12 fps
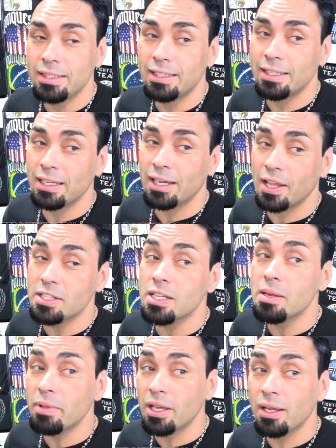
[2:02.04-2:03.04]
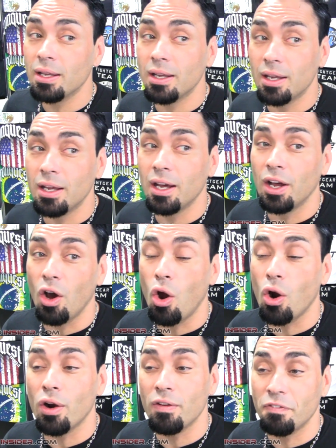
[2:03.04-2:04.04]
Yeah, that's going to be a
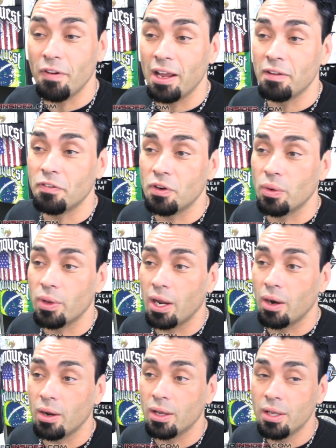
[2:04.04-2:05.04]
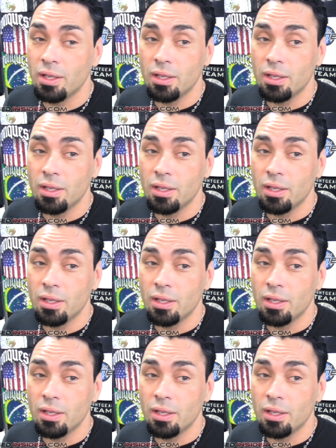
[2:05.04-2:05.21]
hard fight for Nogueira.